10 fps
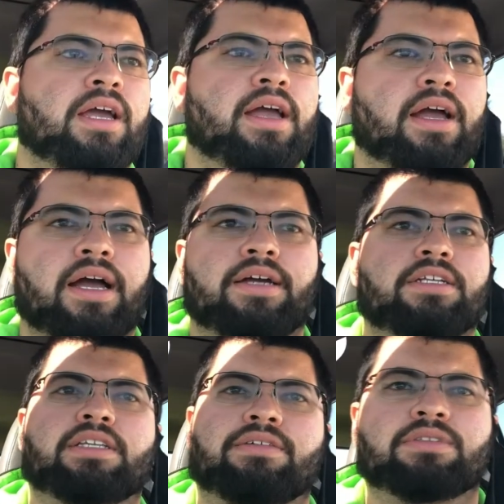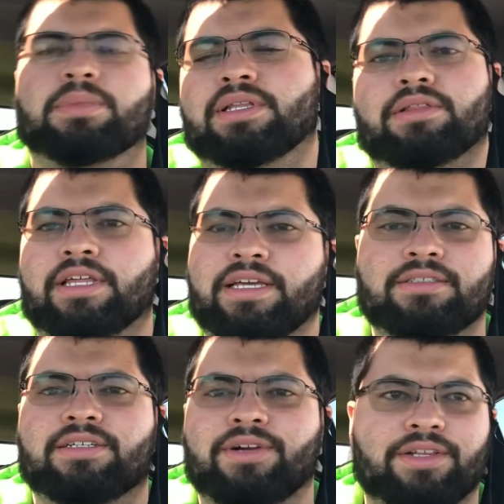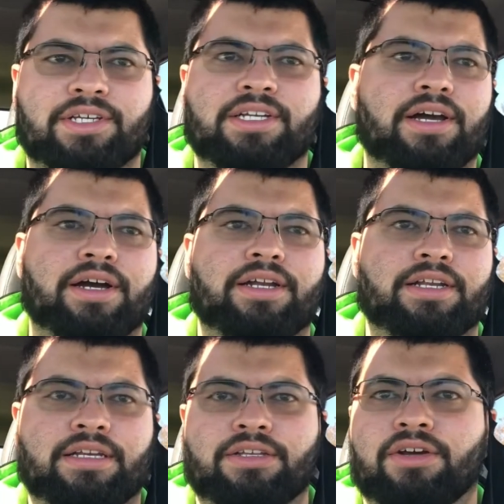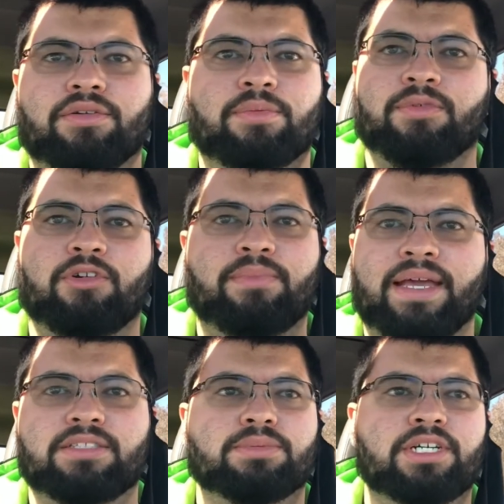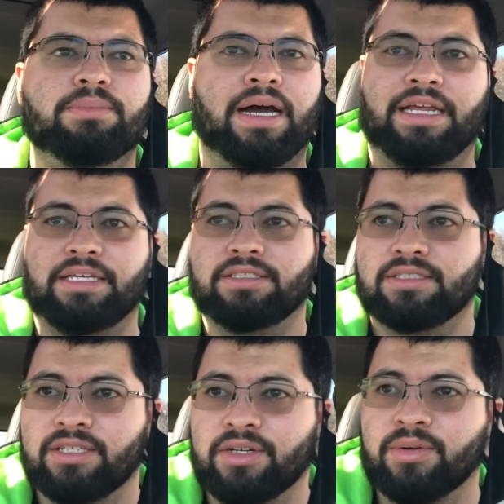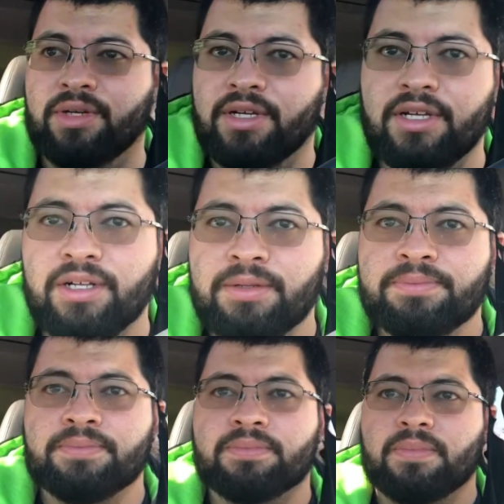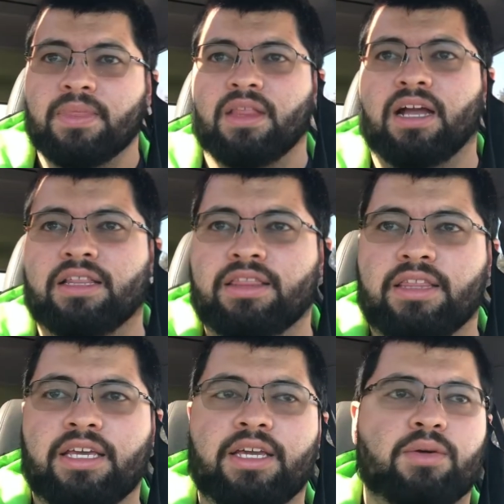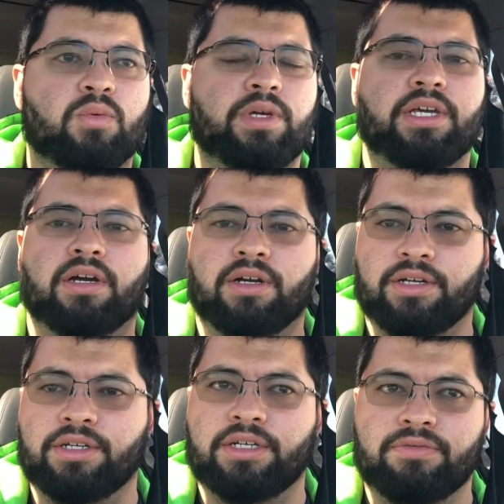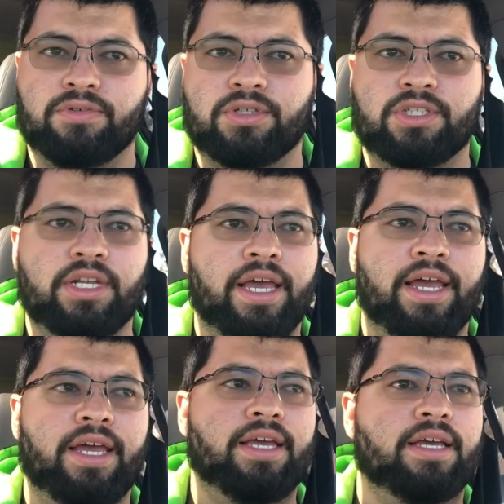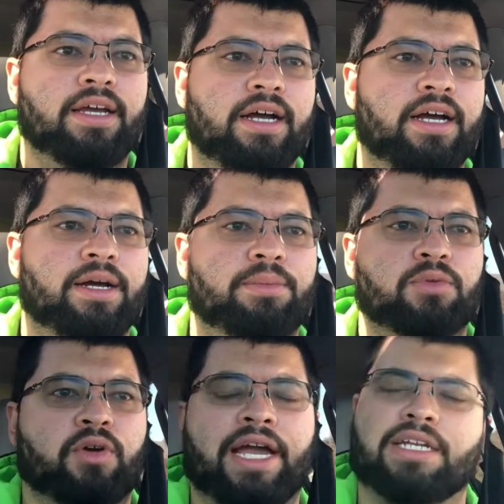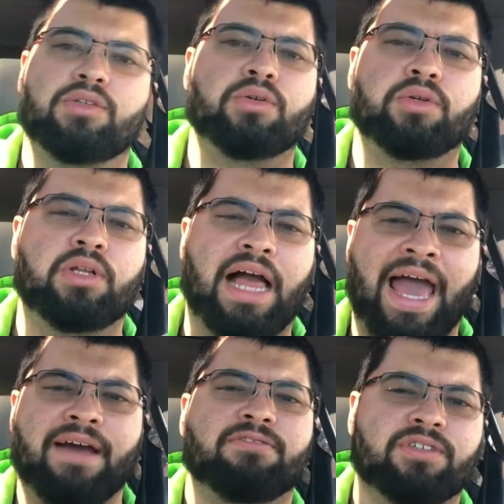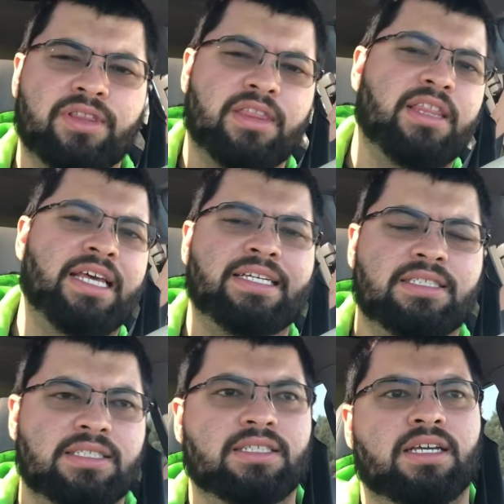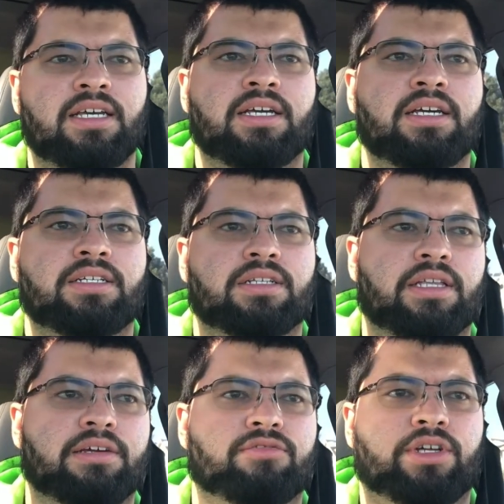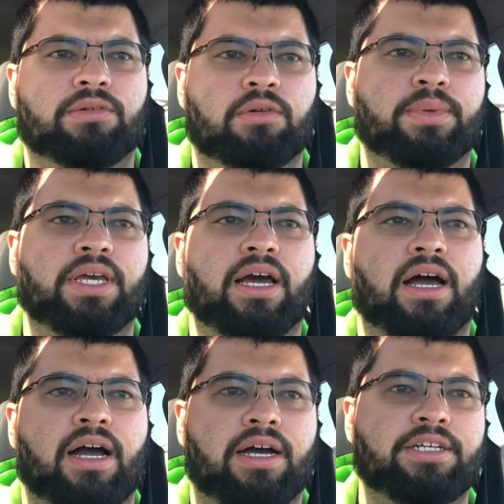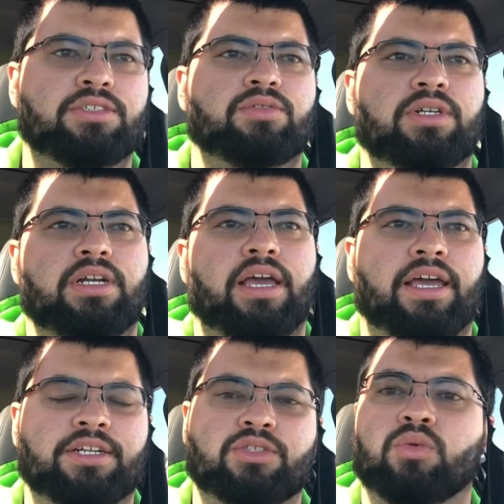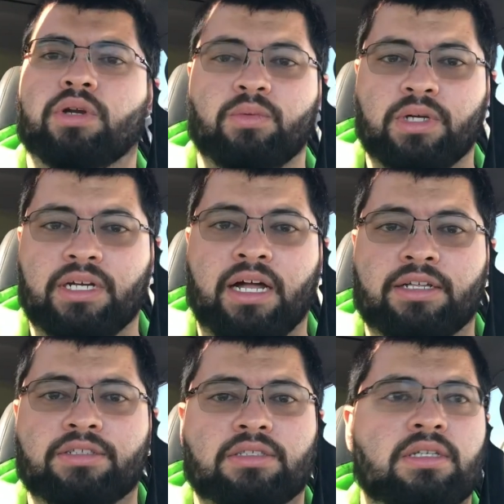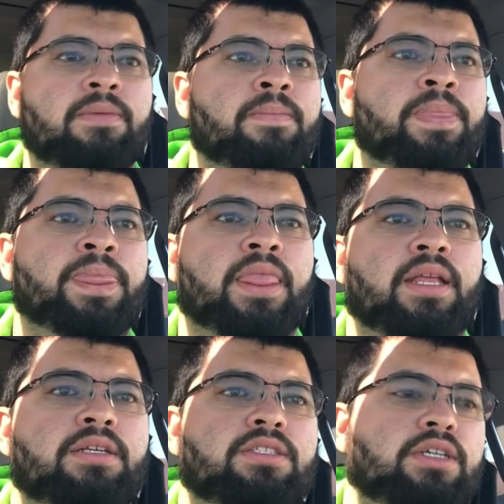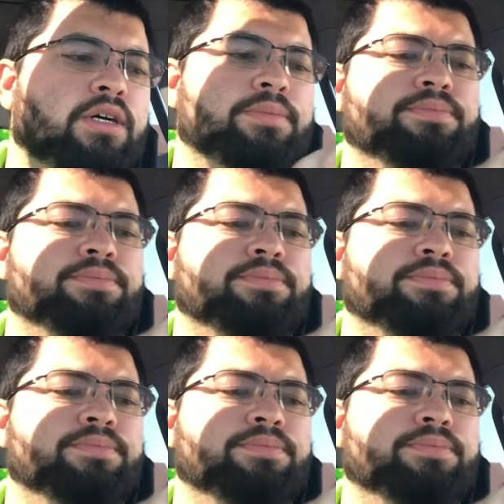I uh, just have some other things I'd rather get done. And, you know, we made some good money. So I think we are good for today. Um, grand total after this delivery will be one hundred twenty-one dollars. So